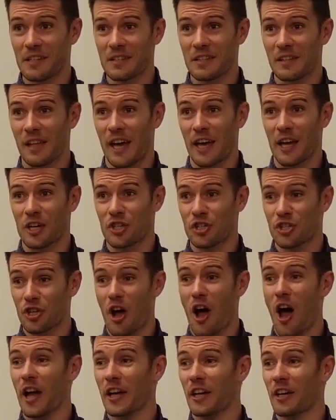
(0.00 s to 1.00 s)
funny,
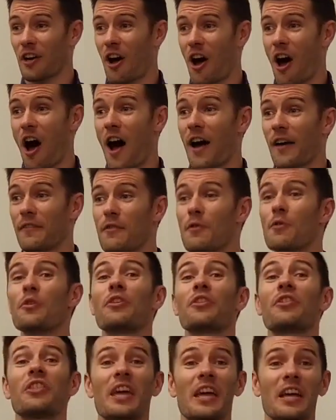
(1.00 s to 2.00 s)
you knock them
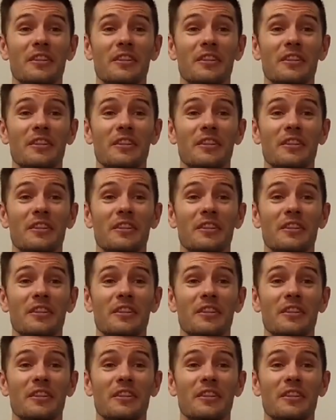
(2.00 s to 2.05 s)
out.